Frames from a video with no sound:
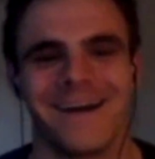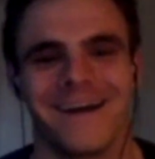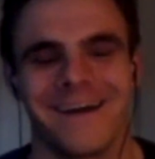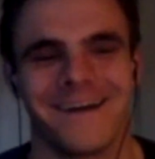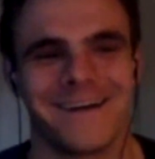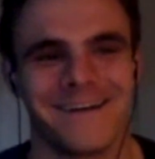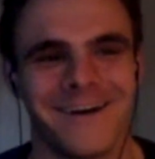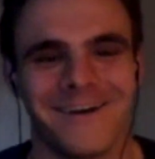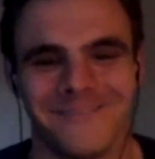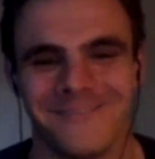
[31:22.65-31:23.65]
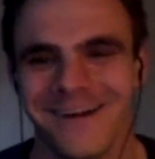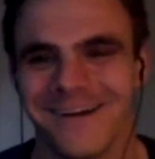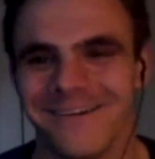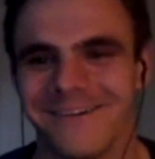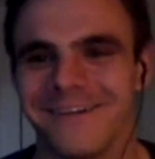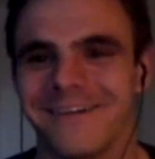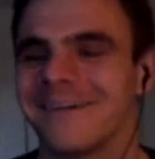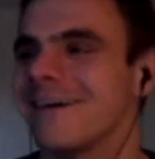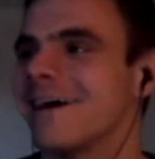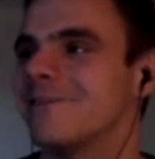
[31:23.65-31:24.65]
Wow.
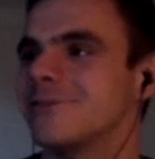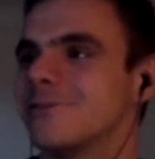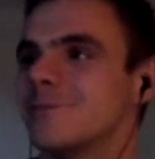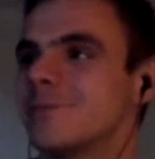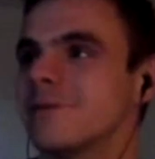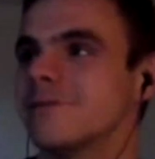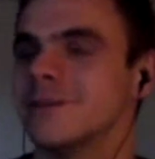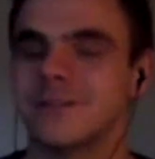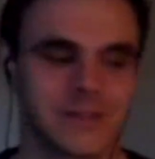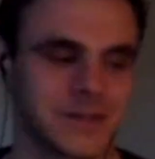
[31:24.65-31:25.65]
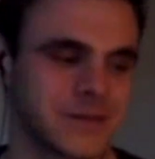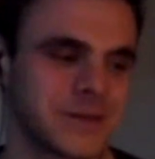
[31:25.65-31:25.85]
I feel privileged.